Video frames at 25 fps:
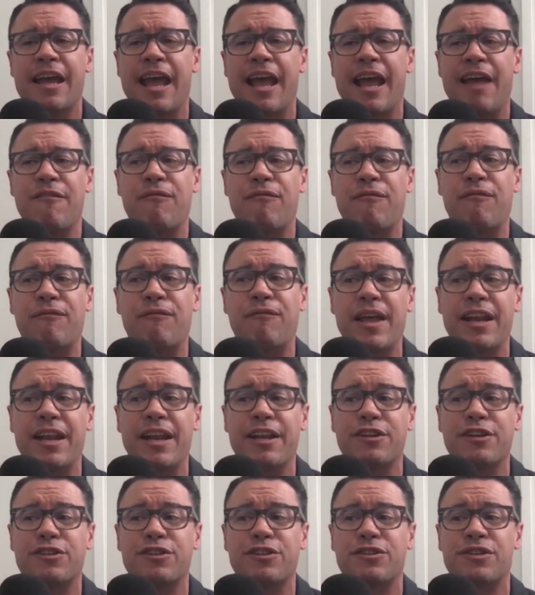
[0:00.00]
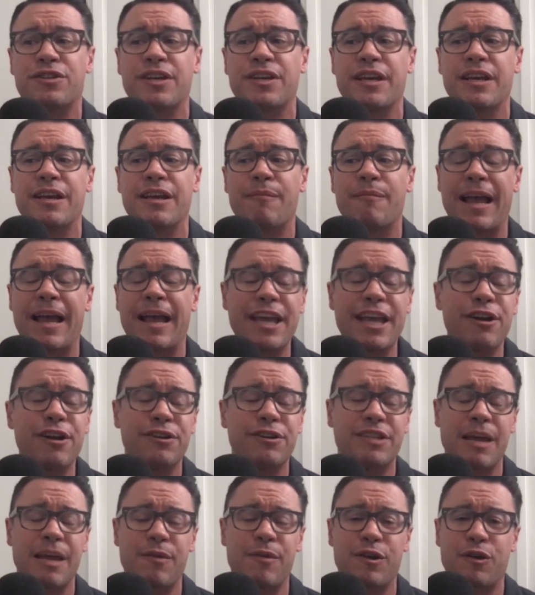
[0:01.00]
and finished my
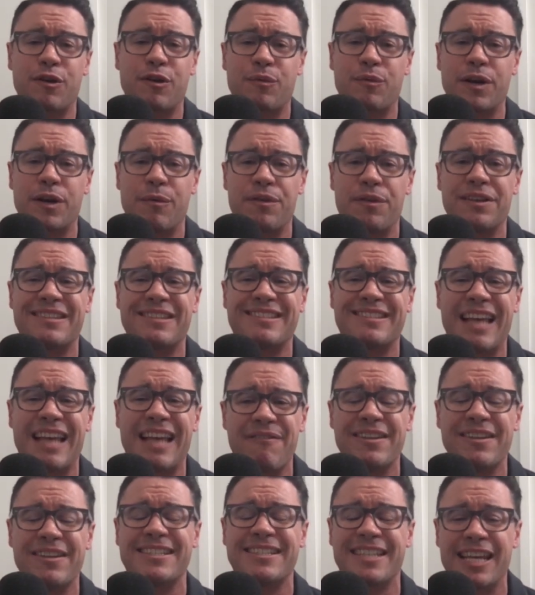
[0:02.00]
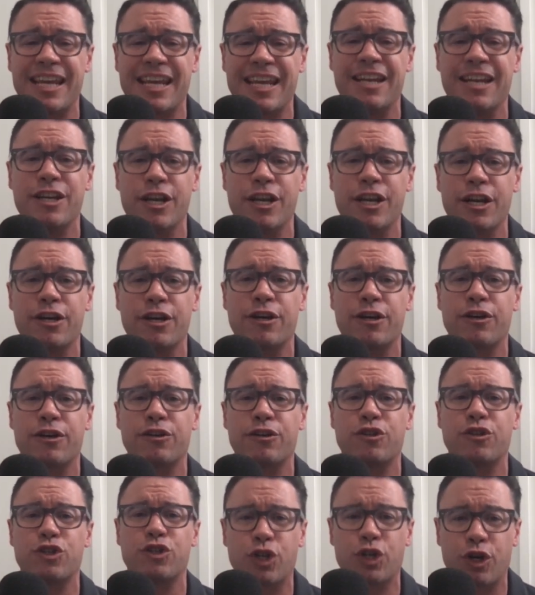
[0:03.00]
entertainment career with a 17
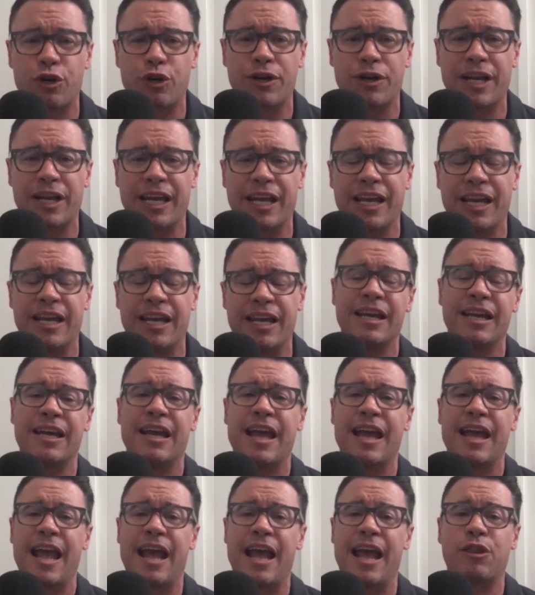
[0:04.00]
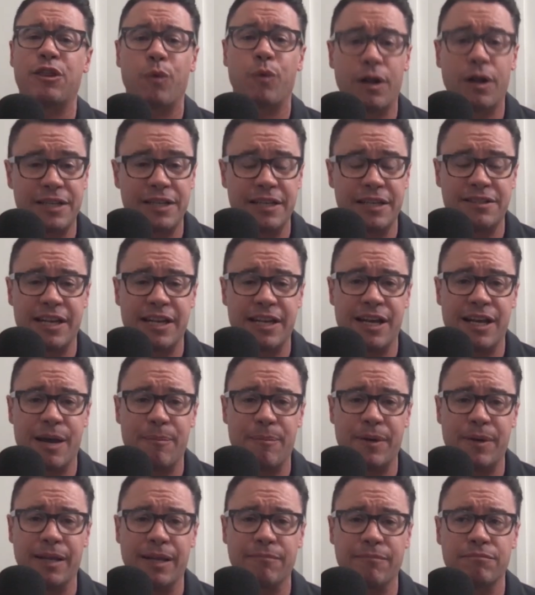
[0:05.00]
year journey at the Walt Disney
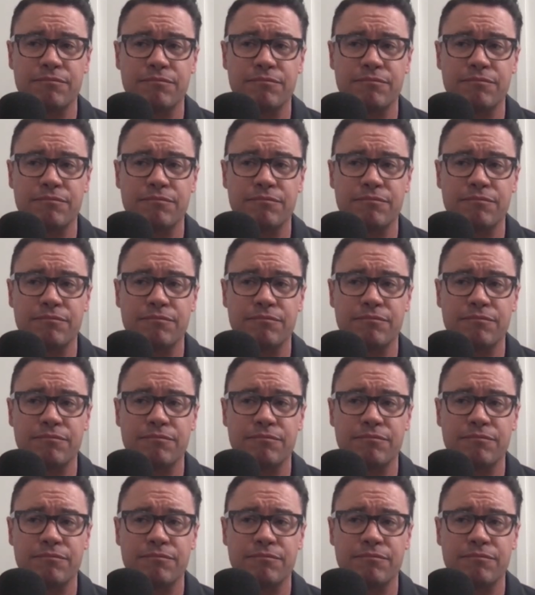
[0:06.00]
Company